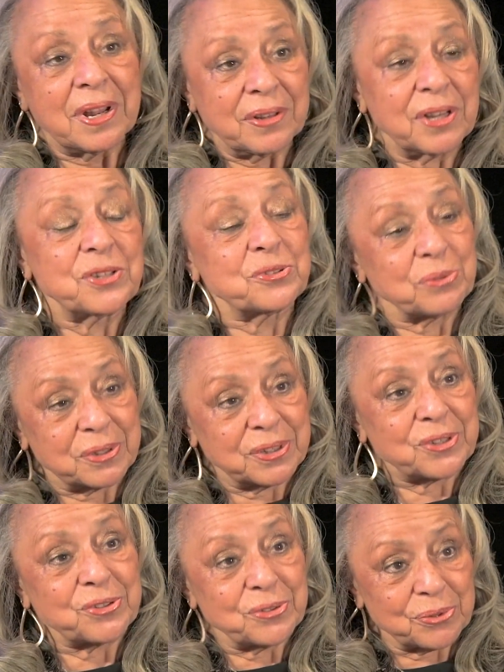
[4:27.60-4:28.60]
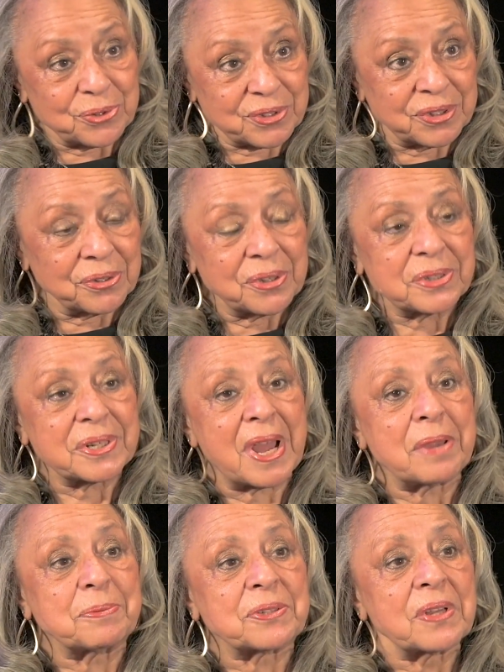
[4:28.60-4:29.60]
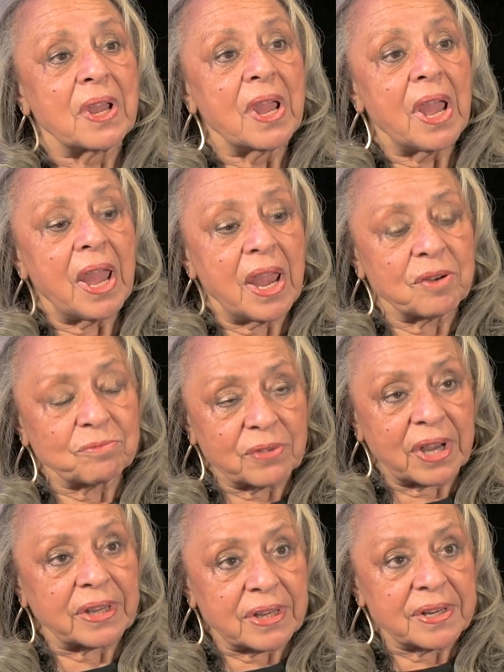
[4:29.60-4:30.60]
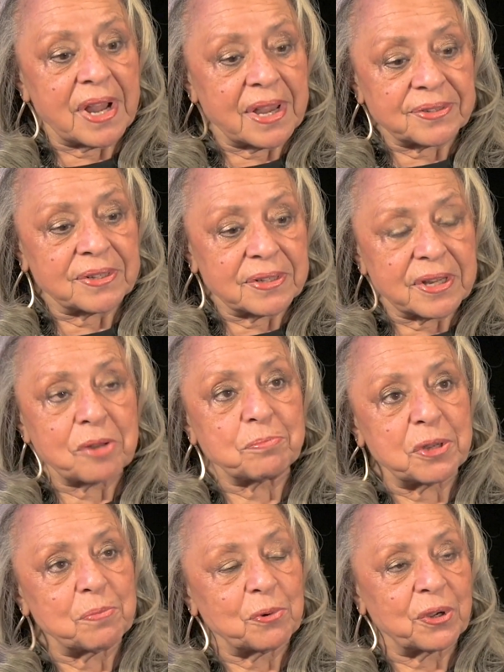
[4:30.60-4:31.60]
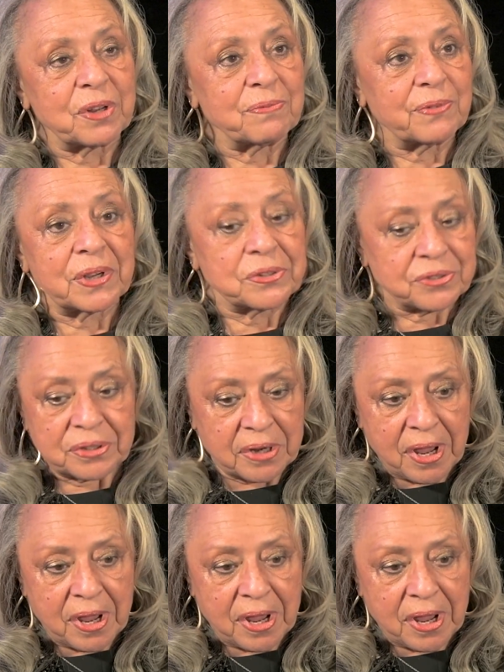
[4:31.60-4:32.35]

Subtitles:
these traditional stereotypes and recognizing that people can function.